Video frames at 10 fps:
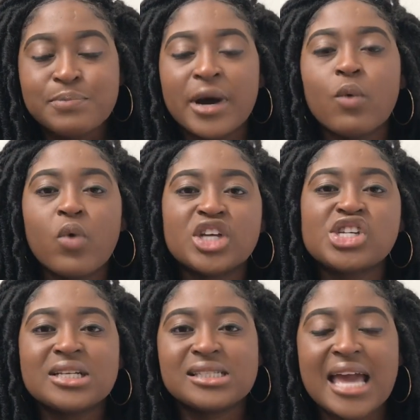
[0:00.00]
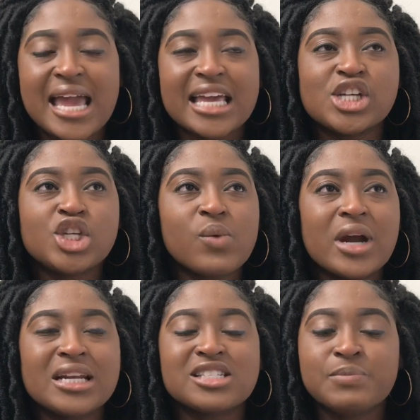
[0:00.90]
but what she's saying is she
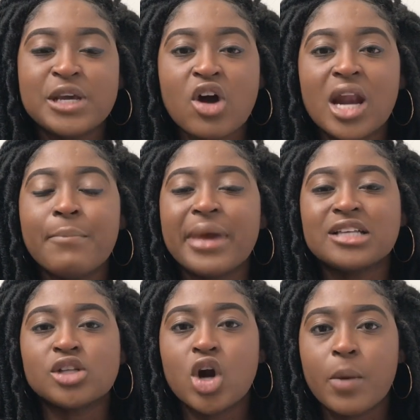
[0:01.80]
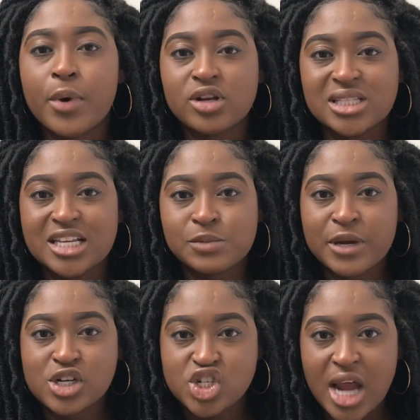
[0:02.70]
wanted to speak on it based on her personal
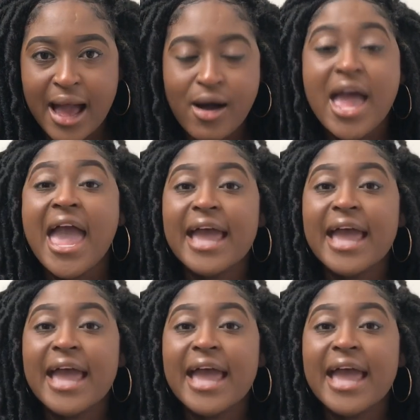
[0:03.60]
experience, child.